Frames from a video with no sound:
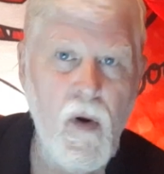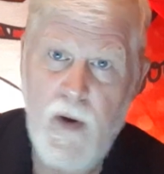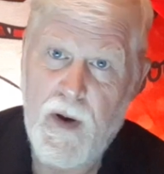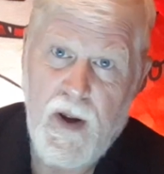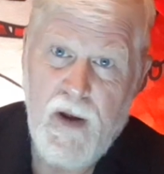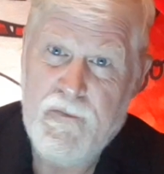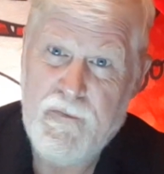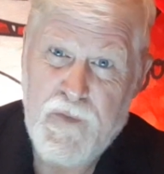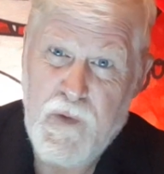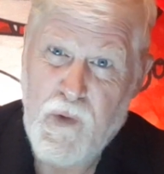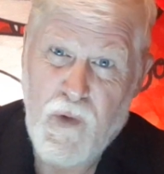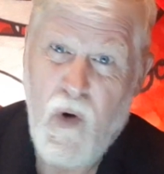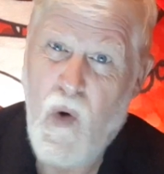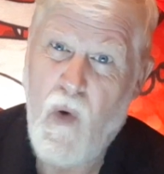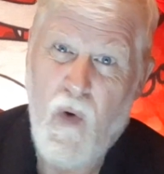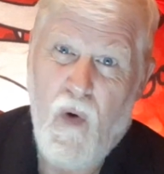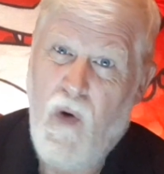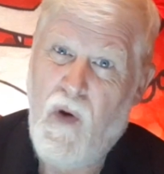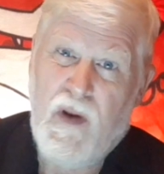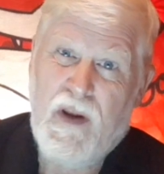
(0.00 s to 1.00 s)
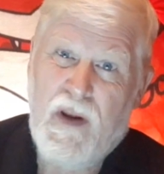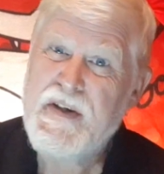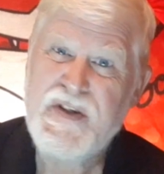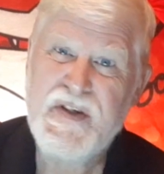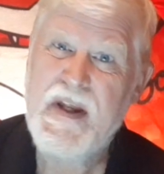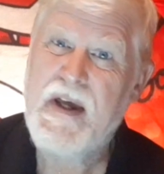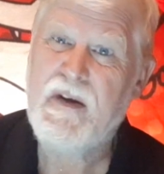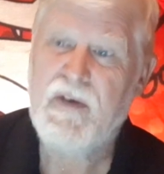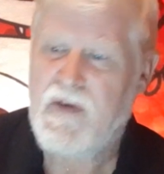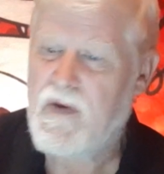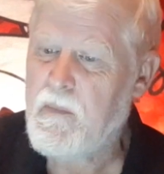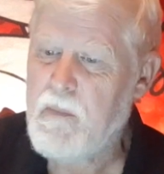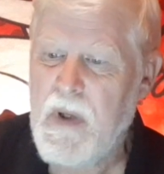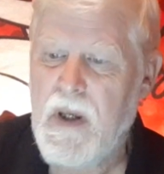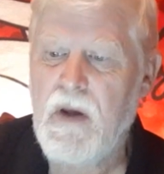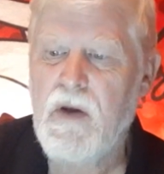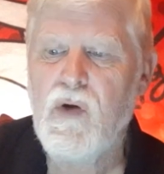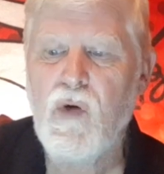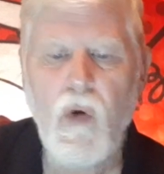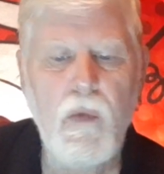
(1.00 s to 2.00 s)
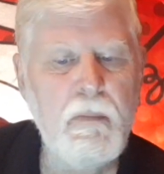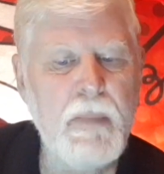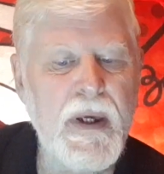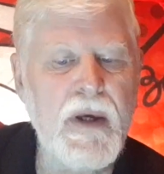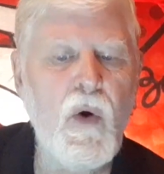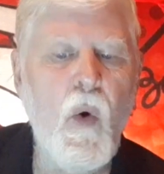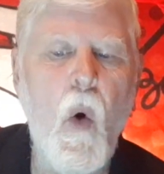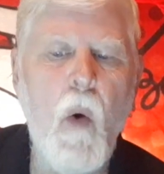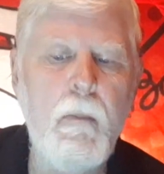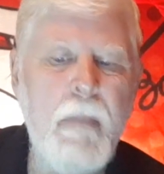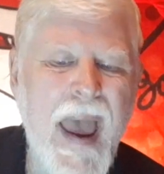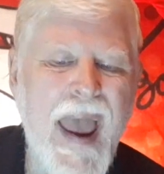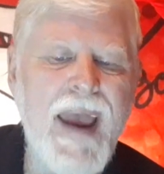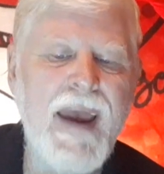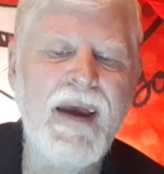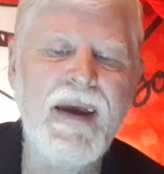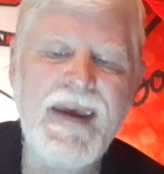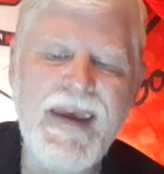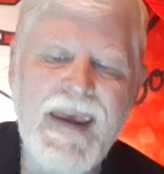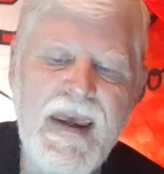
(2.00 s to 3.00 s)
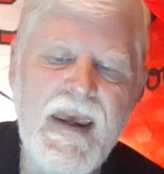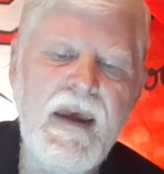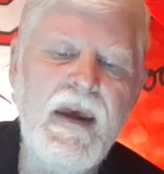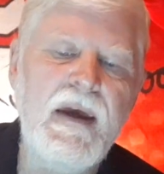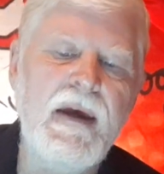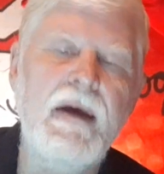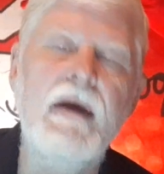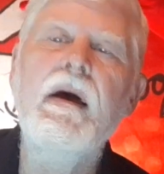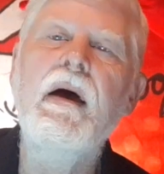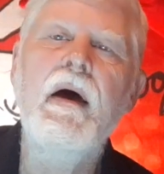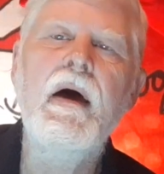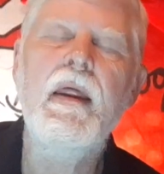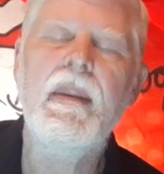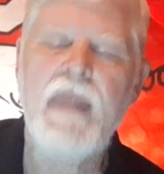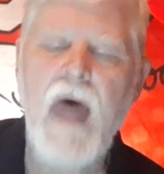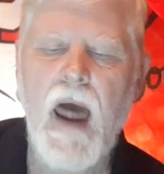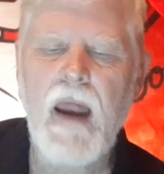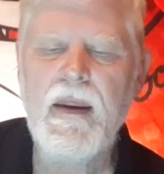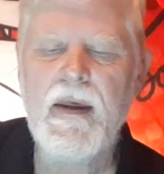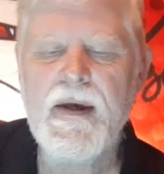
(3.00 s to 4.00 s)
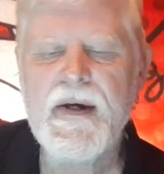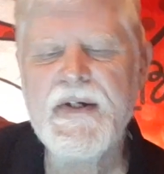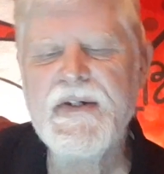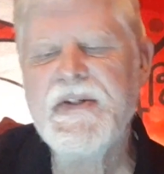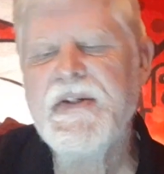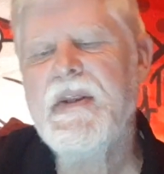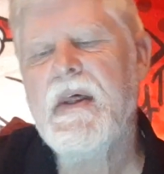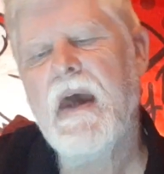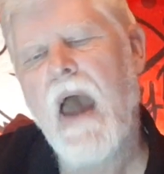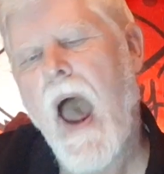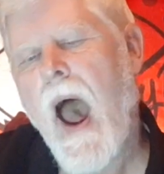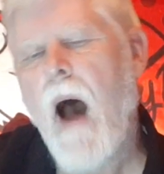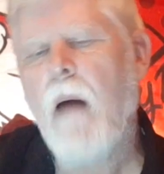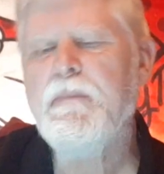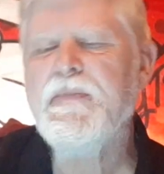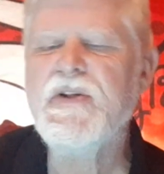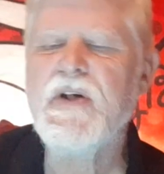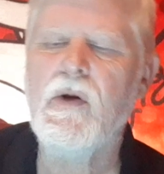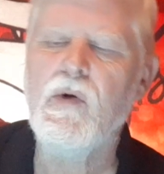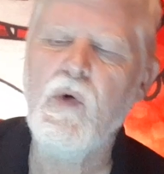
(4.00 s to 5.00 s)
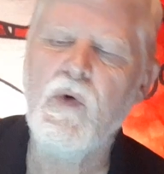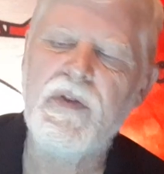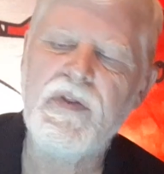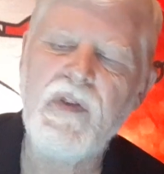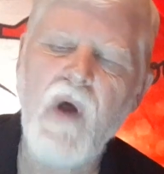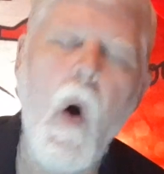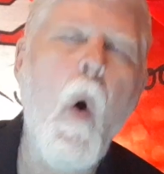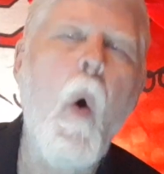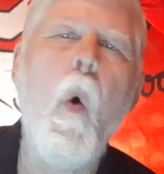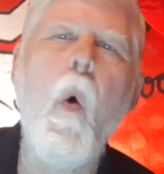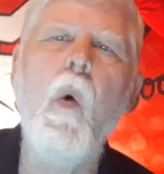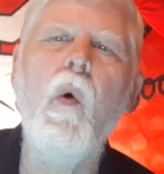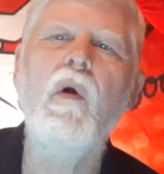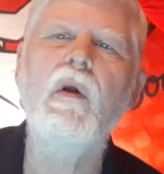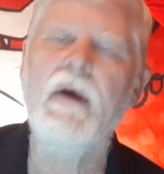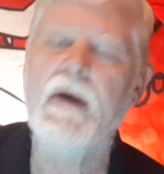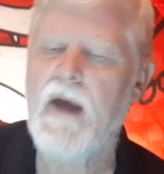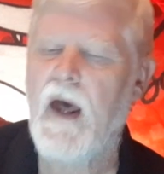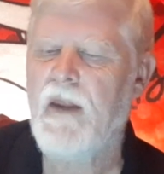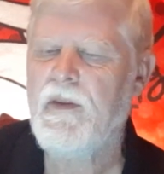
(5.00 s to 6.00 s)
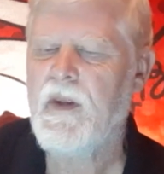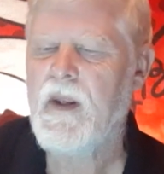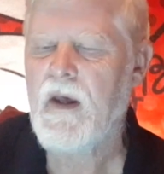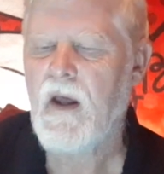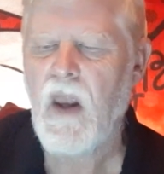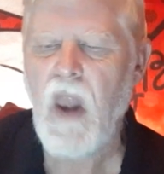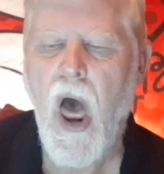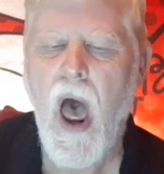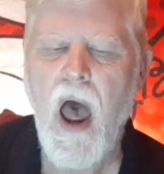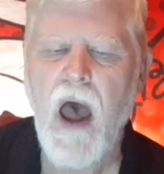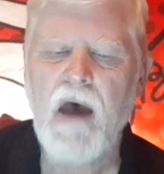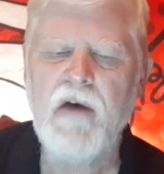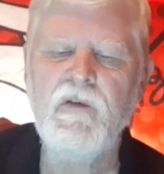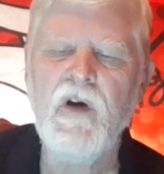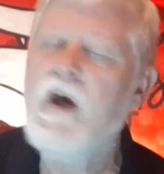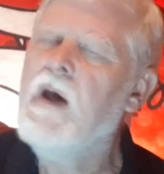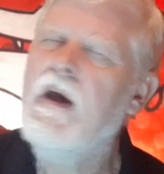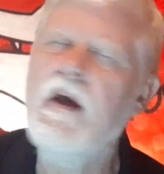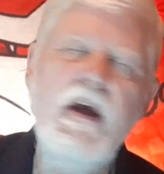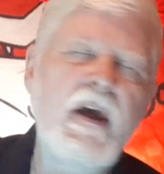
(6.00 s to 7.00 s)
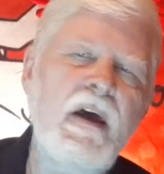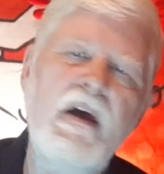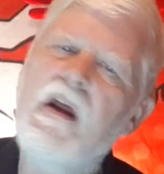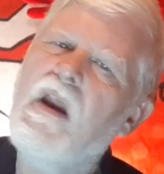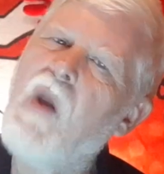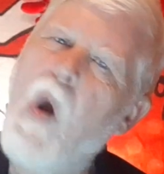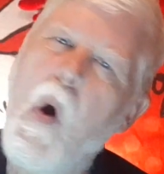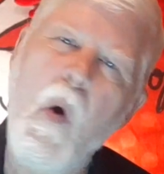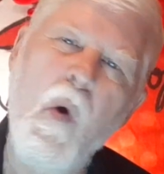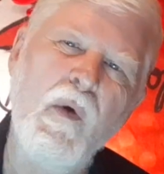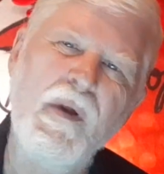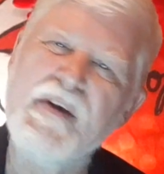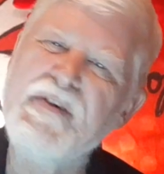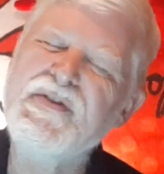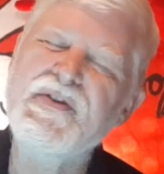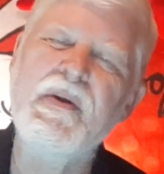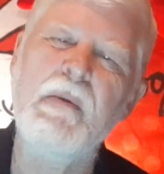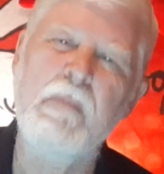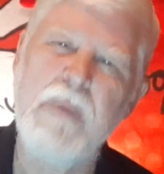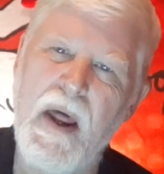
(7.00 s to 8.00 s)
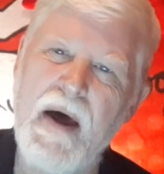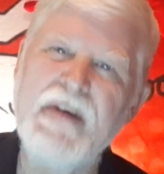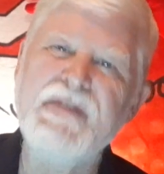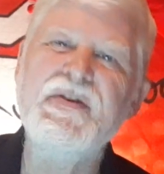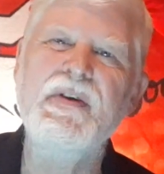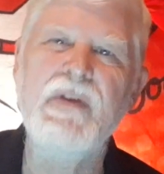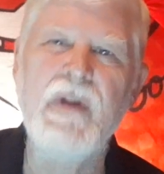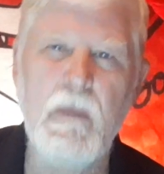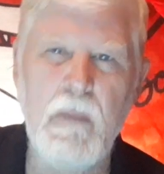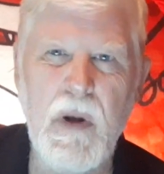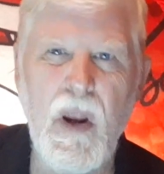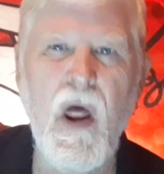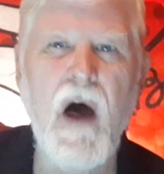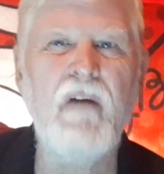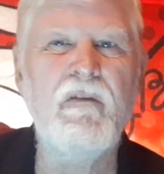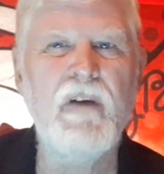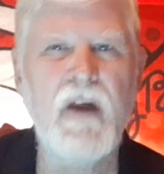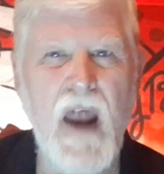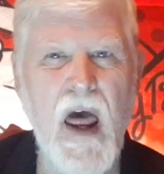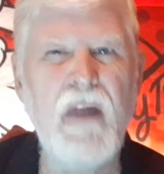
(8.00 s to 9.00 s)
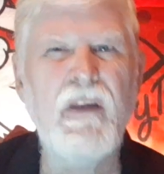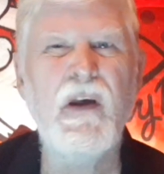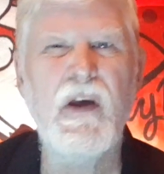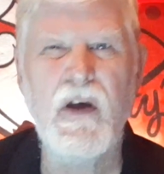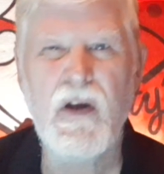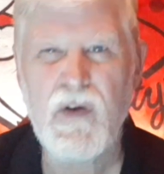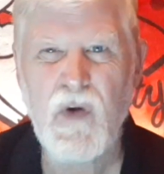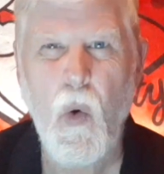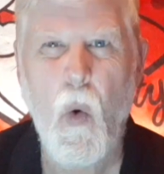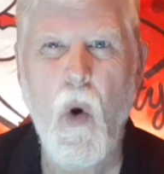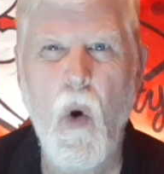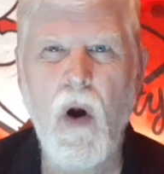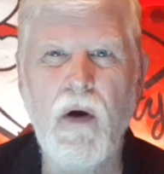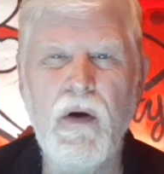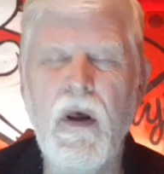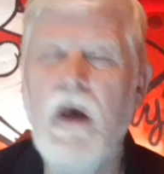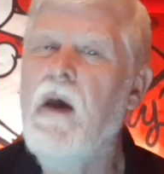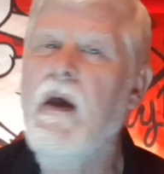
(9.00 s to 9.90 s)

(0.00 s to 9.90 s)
if you're listening to me, you'll be obeying He that is the absolute, the holy, and the alive. He alone is the blessed, the beloved, and the adored.